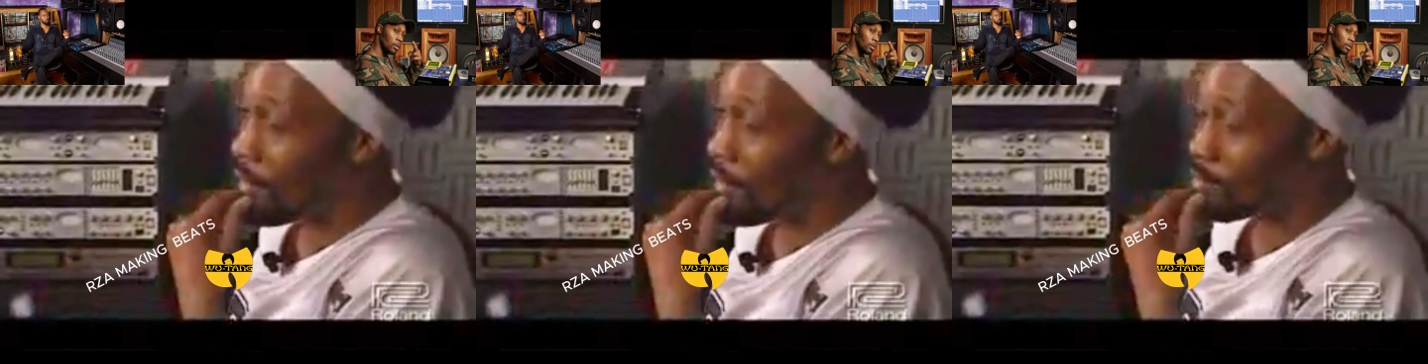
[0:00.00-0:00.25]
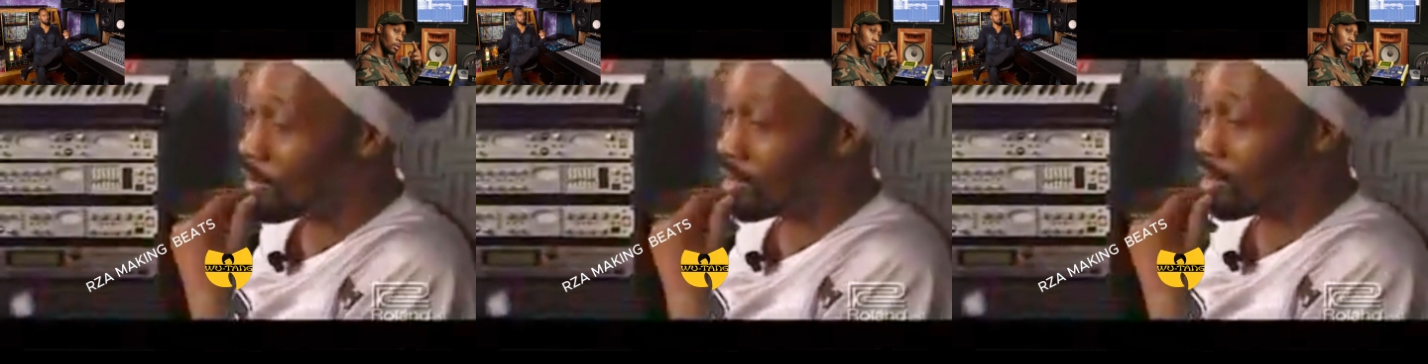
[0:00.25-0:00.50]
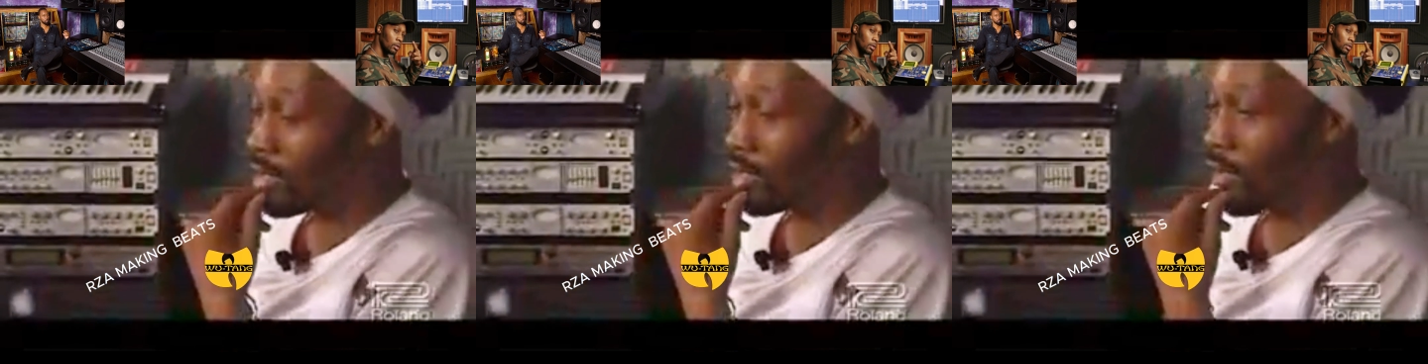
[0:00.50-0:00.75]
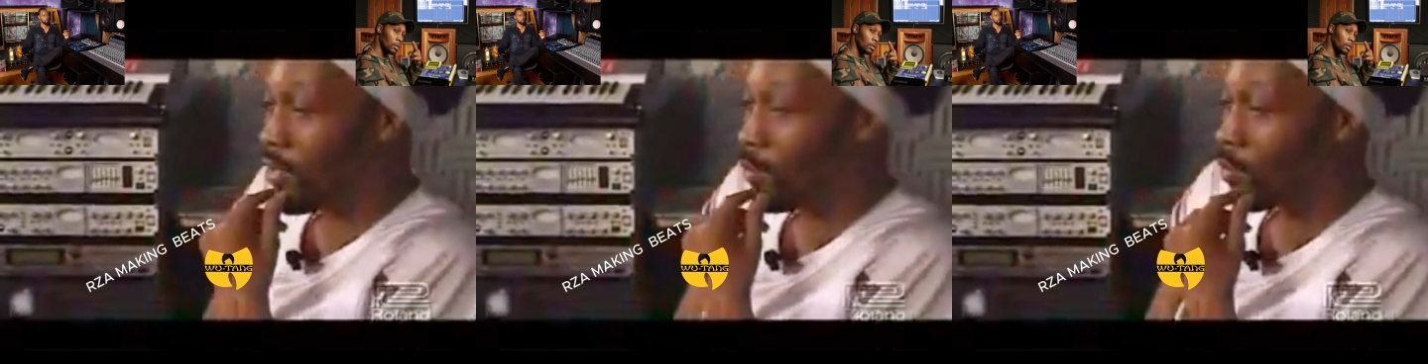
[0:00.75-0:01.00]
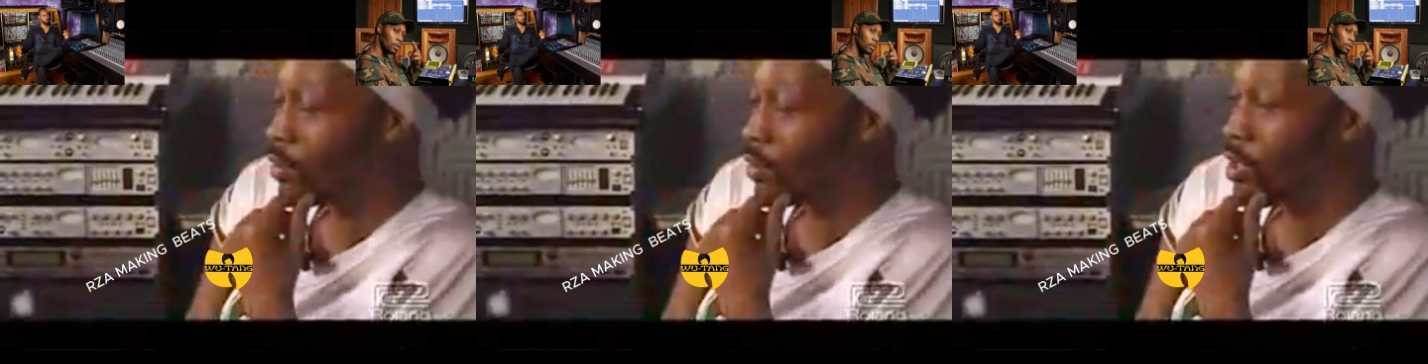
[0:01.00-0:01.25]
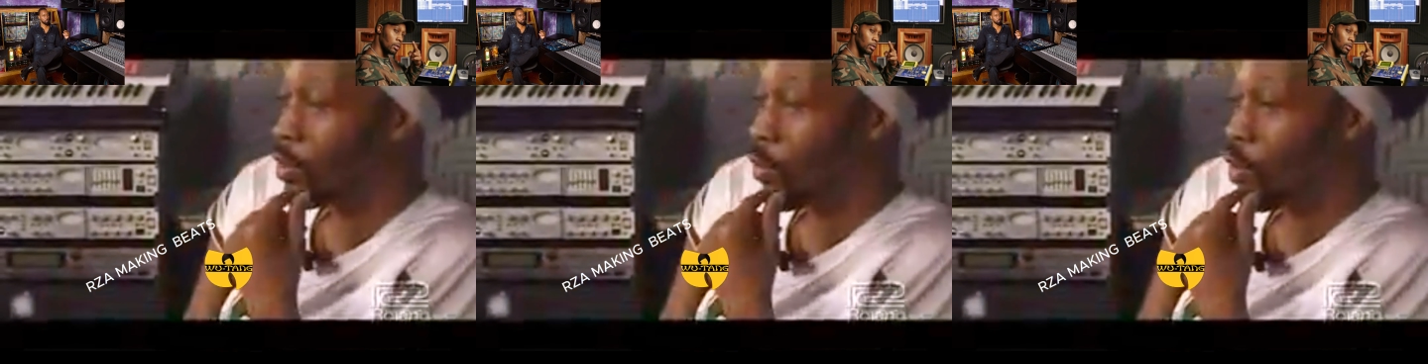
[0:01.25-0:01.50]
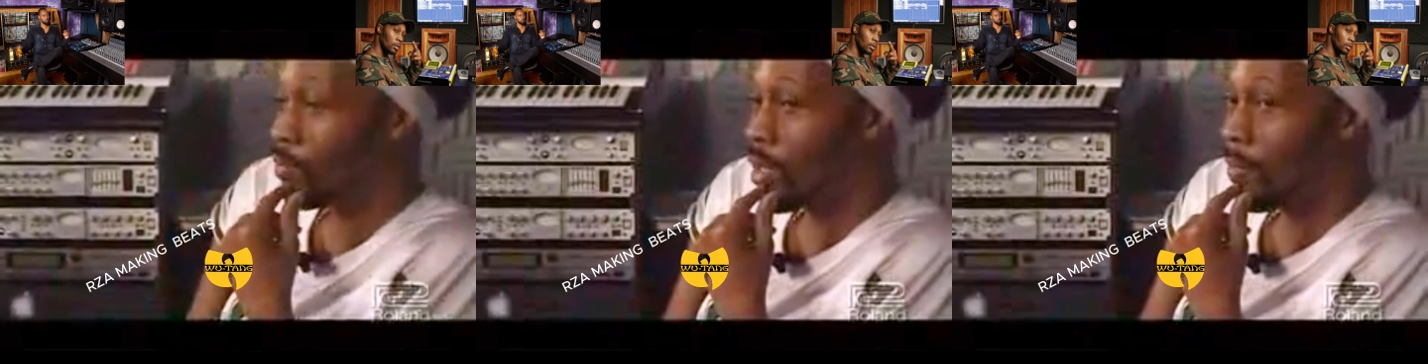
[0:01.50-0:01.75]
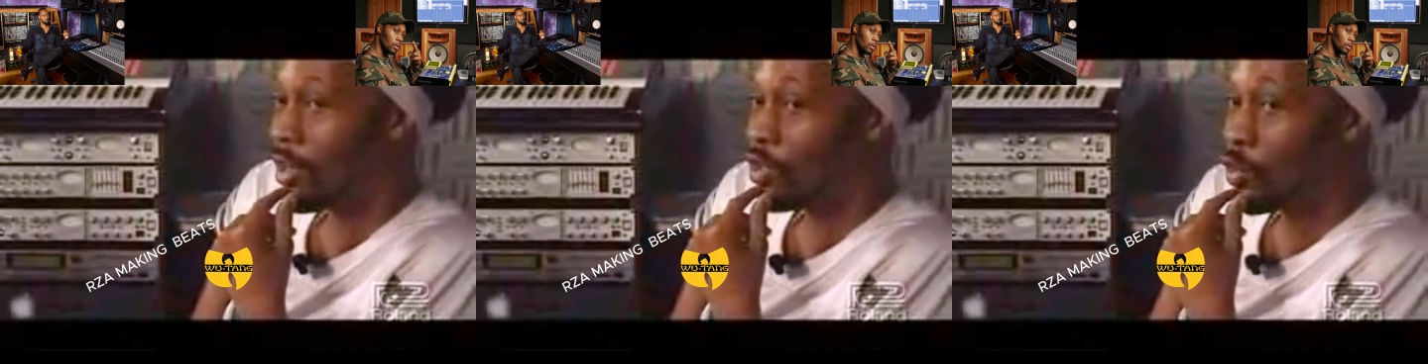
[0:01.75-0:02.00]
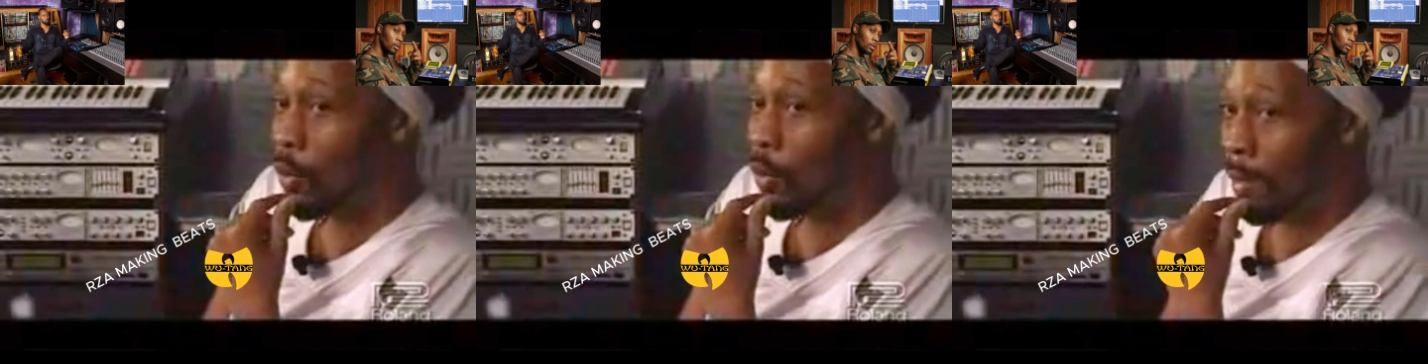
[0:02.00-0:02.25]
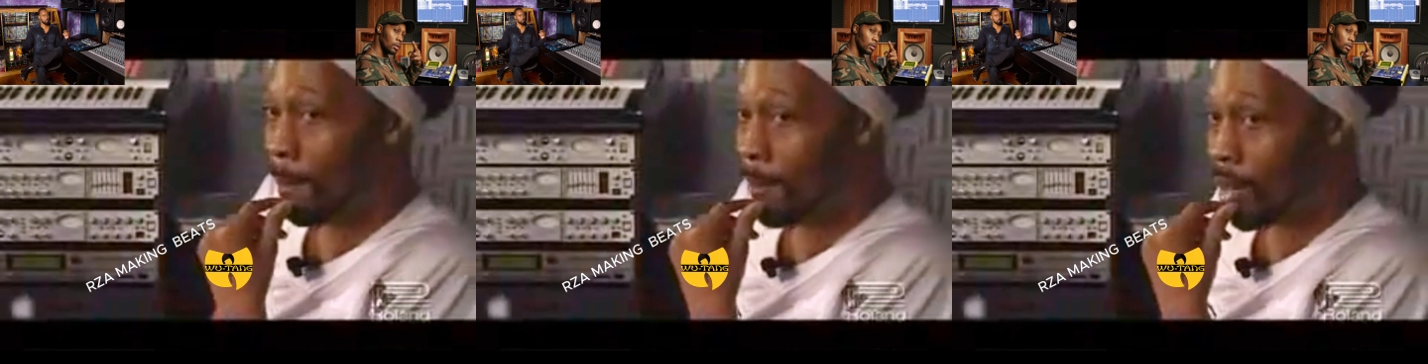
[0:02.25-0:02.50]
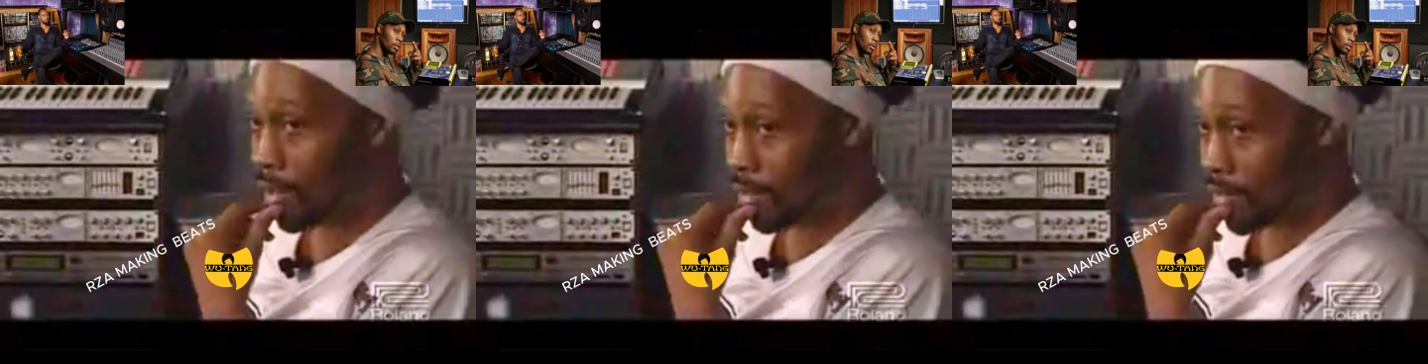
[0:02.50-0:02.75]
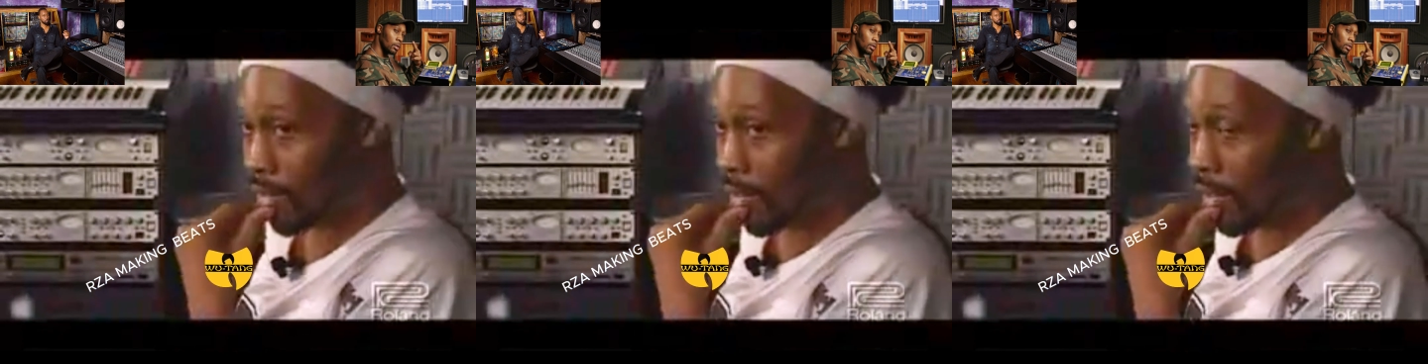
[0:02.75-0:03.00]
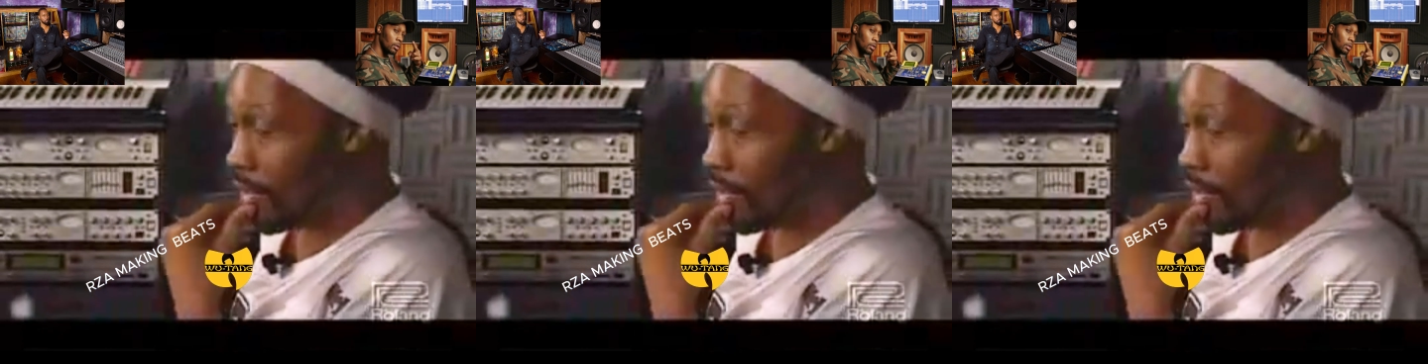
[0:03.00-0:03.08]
was Mr. Synth, which only cost me about $200.